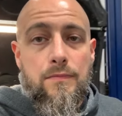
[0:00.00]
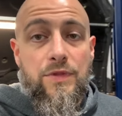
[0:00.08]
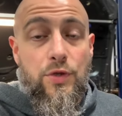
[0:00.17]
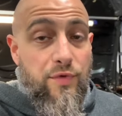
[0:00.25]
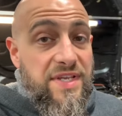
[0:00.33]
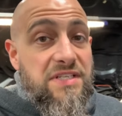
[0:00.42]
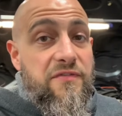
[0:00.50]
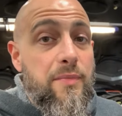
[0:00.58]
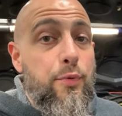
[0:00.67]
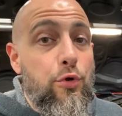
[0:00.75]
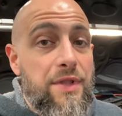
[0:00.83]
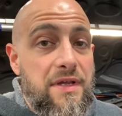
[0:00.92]
The reason for
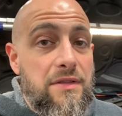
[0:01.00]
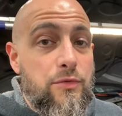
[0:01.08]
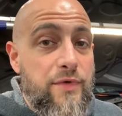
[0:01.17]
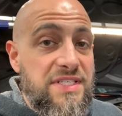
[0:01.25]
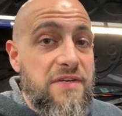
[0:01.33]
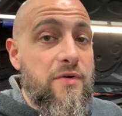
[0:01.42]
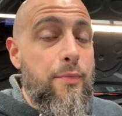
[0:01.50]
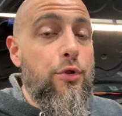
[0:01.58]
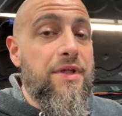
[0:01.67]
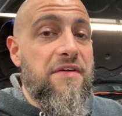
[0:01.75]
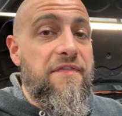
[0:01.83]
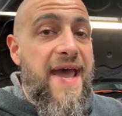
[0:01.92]

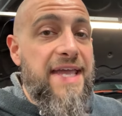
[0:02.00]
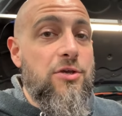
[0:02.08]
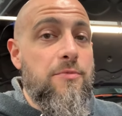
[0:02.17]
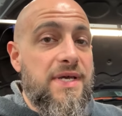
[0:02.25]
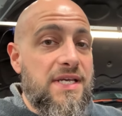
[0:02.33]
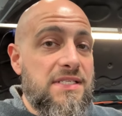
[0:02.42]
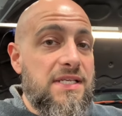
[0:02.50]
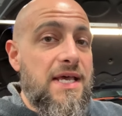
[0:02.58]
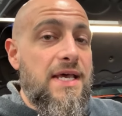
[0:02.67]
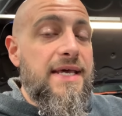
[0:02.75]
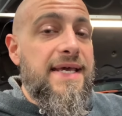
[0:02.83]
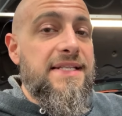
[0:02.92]
pulling a vacuum is
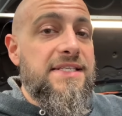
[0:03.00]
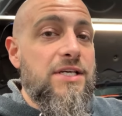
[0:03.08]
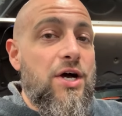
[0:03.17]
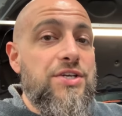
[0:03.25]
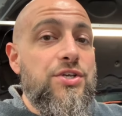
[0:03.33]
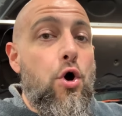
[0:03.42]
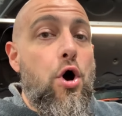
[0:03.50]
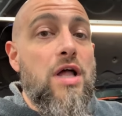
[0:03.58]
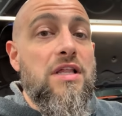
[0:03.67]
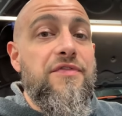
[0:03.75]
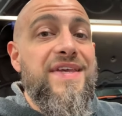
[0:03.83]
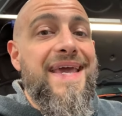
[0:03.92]
it sucks
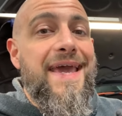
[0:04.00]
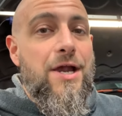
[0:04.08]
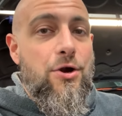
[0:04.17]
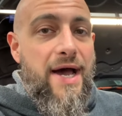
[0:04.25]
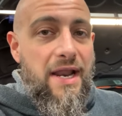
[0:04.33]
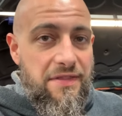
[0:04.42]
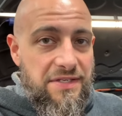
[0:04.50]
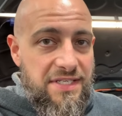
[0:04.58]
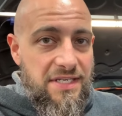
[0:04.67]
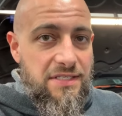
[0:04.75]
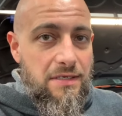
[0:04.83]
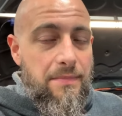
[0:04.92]
all of the air out of the
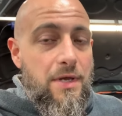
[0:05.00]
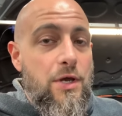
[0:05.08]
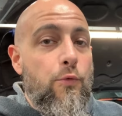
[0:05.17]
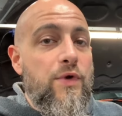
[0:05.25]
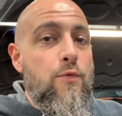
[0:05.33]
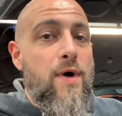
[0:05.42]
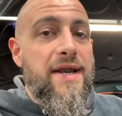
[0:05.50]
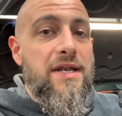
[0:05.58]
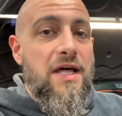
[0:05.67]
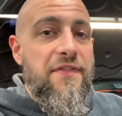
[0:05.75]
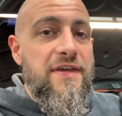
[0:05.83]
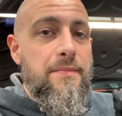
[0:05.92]
system. We want
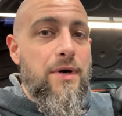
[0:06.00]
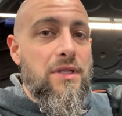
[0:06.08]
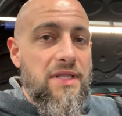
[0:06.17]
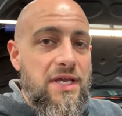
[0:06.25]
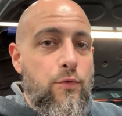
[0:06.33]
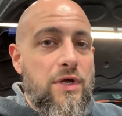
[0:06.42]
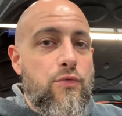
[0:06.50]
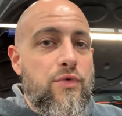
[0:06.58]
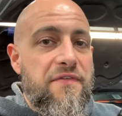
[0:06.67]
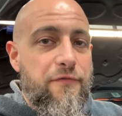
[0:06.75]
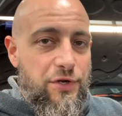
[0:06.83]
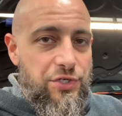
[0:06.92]
nothing but liquid
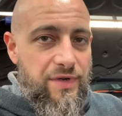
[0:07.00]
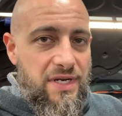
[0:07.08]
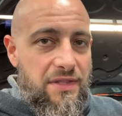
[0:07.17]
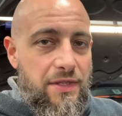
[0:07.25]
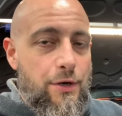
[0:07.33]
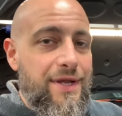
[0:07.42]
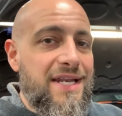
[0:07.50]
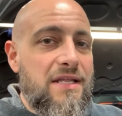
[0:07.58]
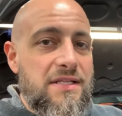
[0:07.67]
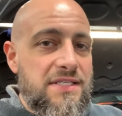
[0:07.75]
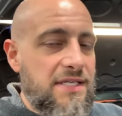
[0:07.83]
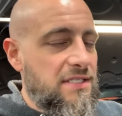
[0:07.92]
refrigerant in there, and in
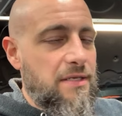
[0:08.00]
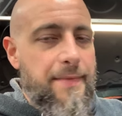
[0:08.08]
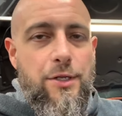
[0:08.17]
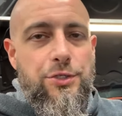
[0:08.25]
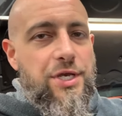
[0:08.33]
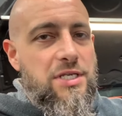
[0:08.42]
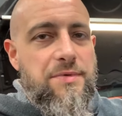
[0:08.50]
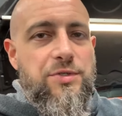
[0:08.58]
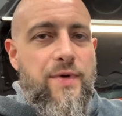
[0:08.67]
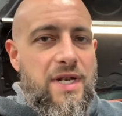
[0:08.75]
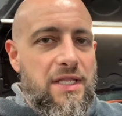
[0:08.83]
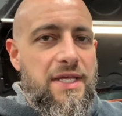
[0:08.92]
the system it'll change
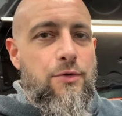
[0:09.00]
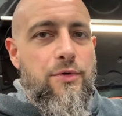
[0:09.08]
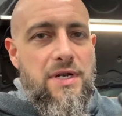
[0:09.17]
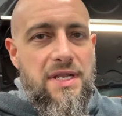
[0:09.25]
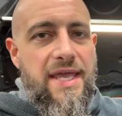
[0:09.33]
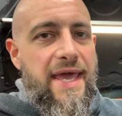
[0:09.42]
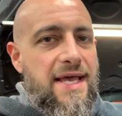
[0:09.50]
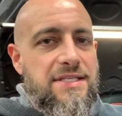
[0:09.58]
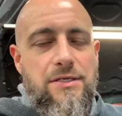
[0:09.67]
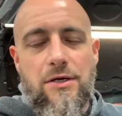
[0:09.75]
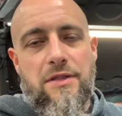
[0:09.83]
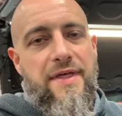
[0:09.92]
between a liquid and a gas
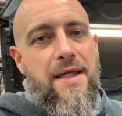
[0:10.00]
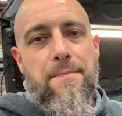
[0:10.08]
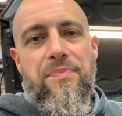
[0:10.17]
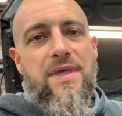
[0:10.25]
and all that.